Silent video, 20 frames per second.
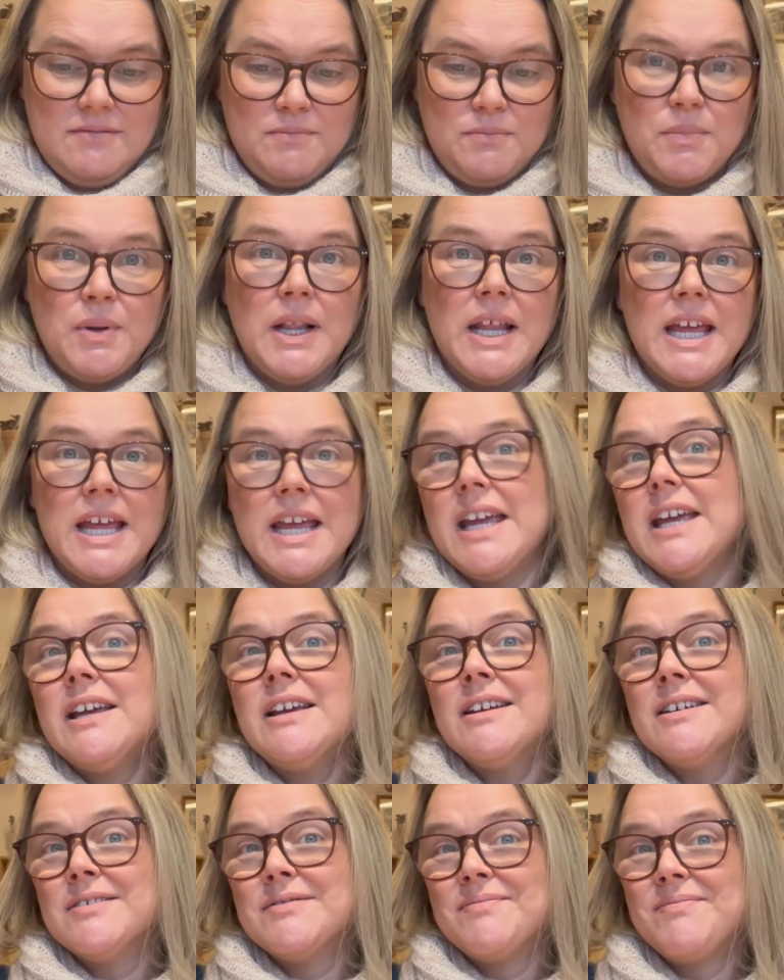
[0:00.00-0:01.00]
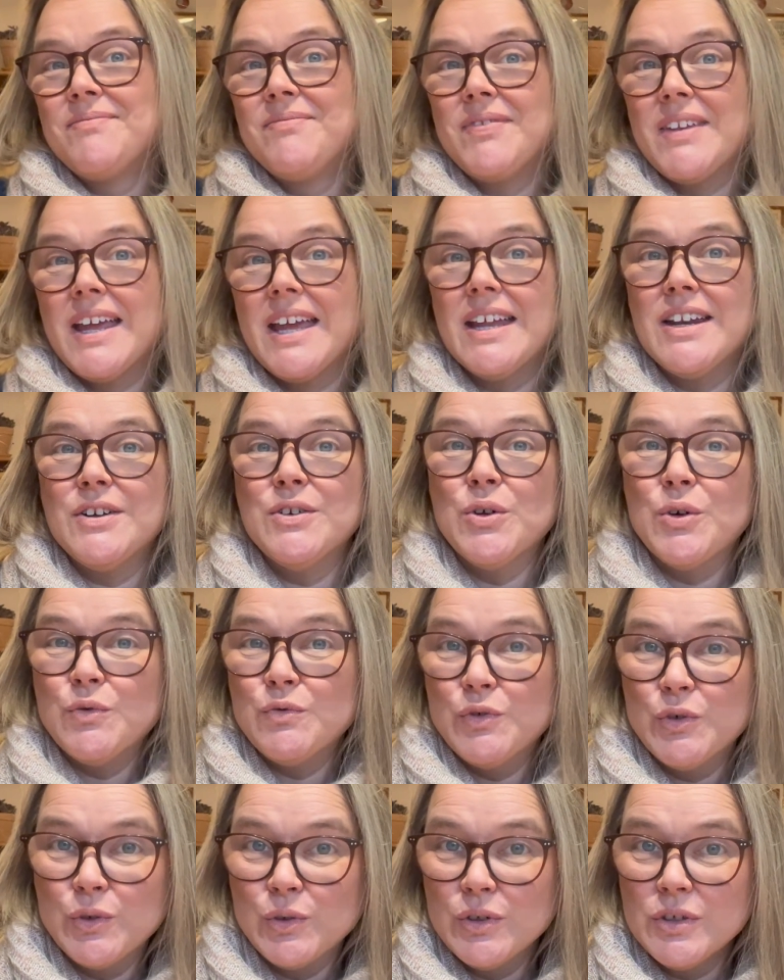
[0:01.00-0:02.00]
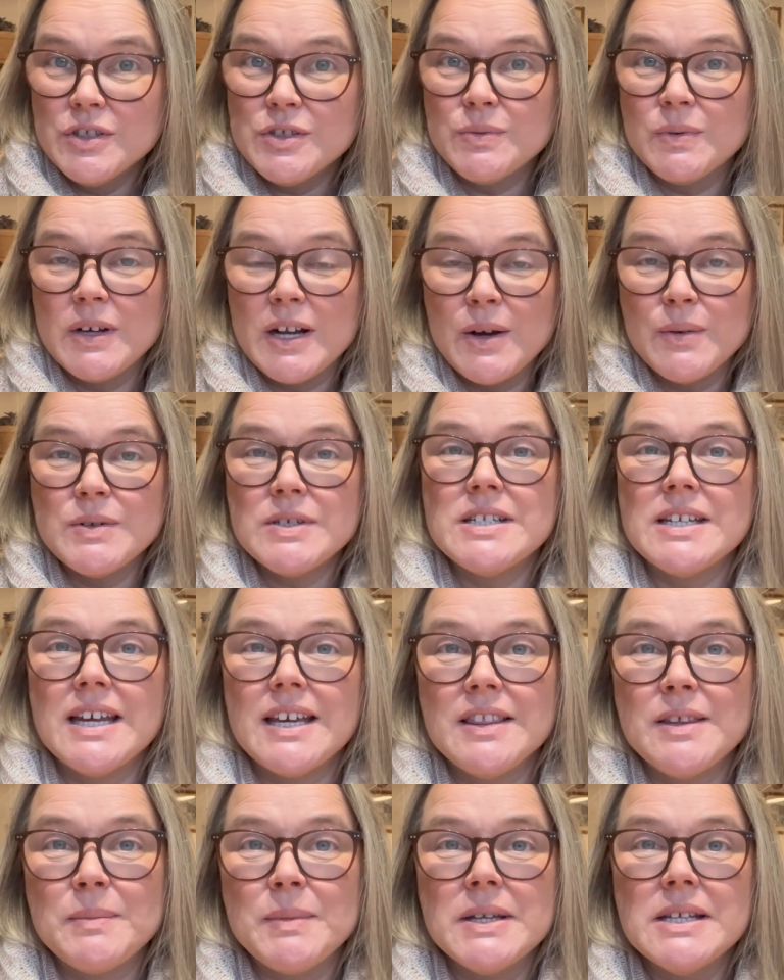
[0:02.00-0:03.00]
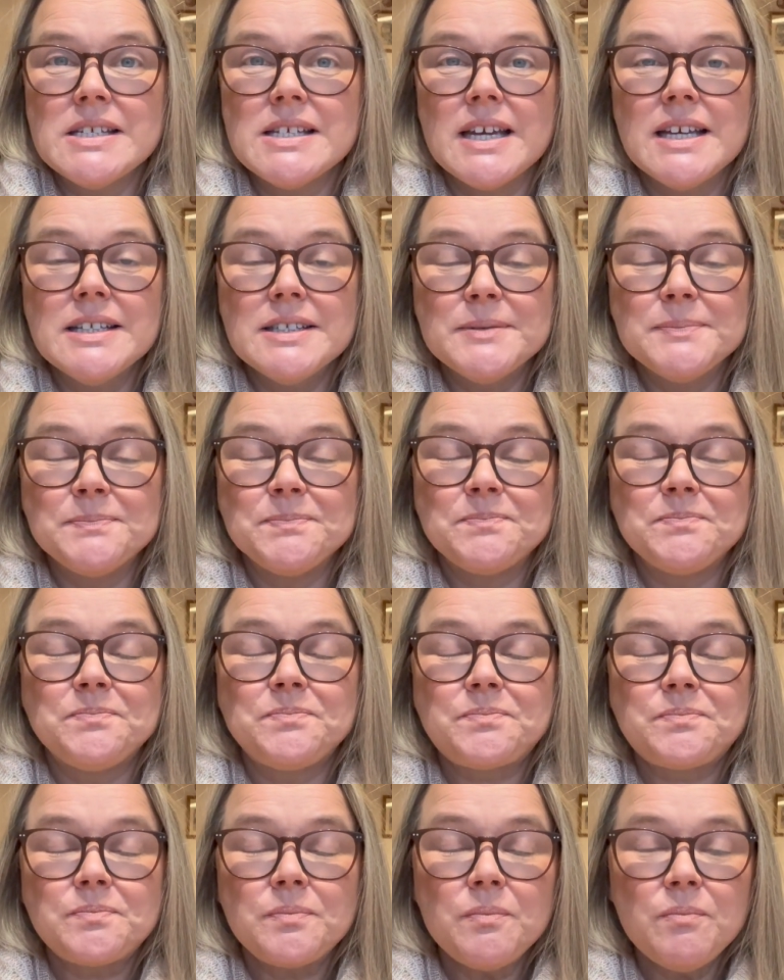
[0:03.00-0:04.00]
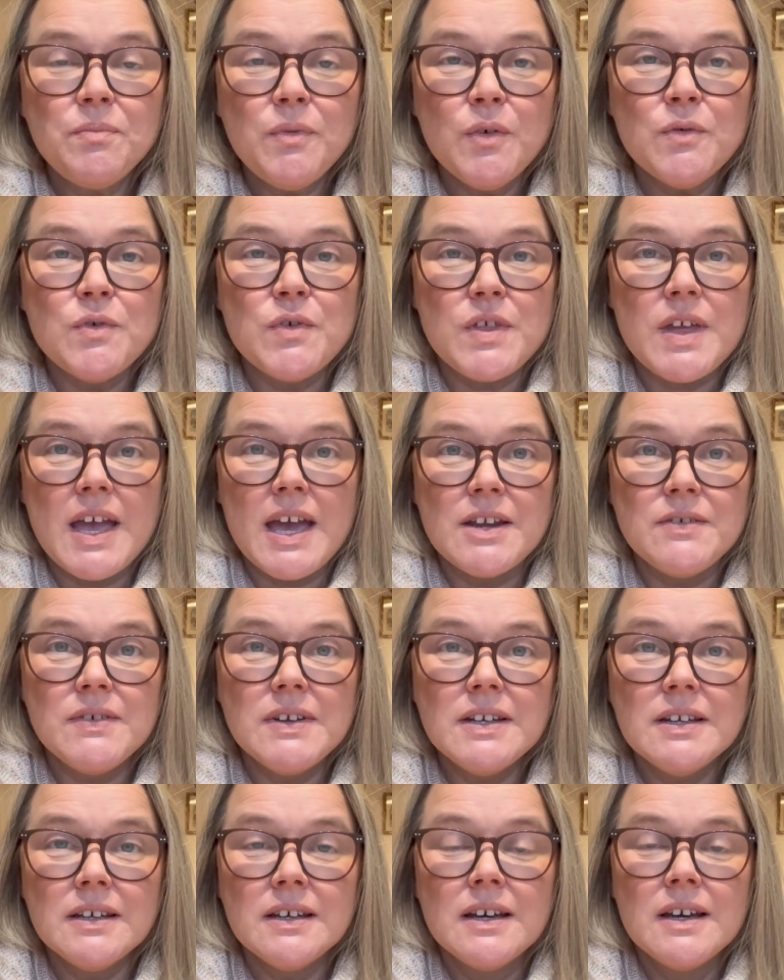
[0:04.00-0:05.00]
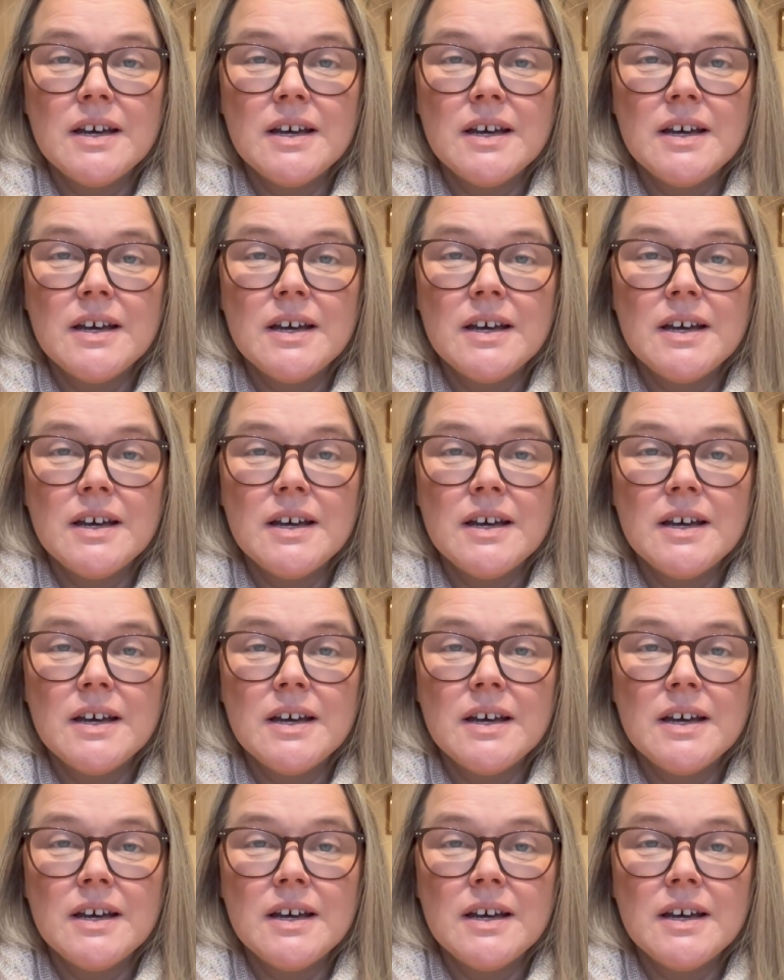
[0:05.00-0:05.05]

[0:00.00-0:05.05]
playing and no rules when I was dyeing the mini skeins for the advent.